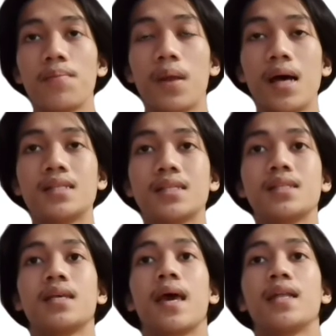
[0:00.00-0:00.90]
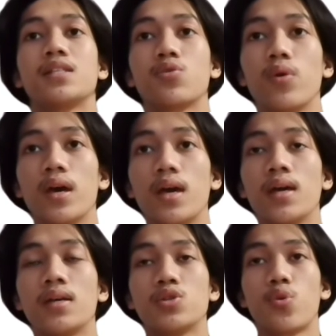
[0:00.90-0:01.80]
plus 8
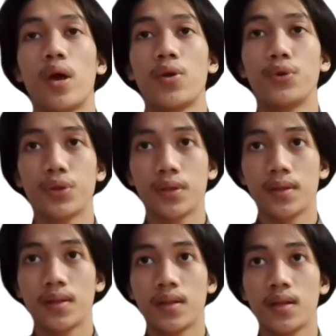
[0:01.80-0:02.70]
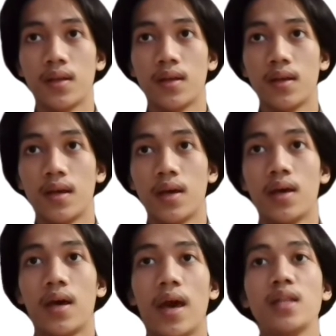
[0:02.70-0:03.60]
square root.
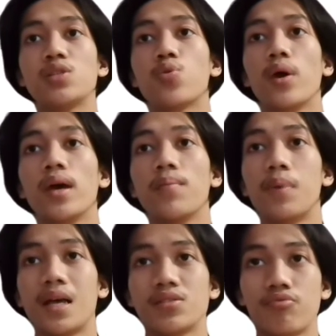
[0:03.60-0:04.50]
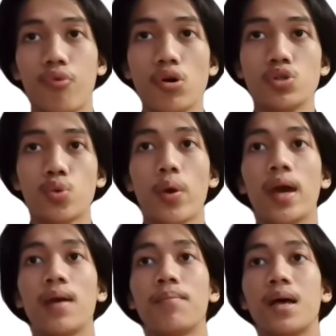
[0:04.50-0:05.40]
8 square plus 4
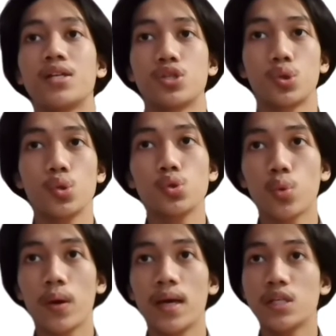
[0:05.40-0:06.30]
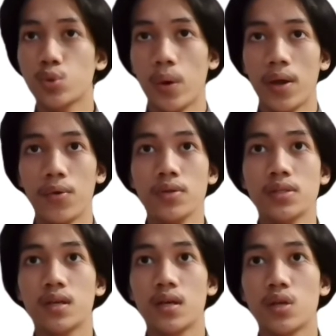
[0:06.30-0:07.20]
square plus 2 square
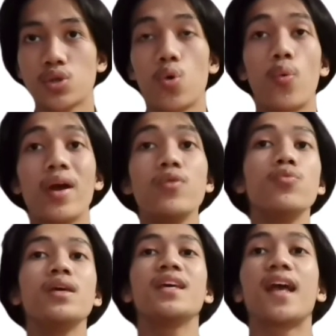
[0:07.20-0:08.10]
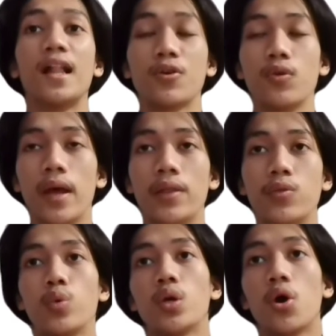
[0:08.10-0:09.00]
roots. So when we
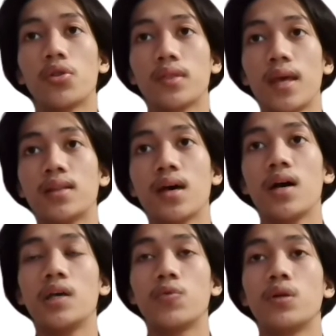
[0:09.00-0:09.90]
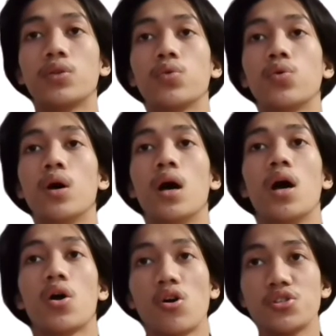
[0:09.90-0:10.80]
calculate, we got theta equal to
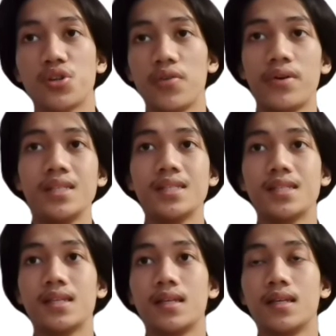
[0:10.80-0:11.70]
cos reverse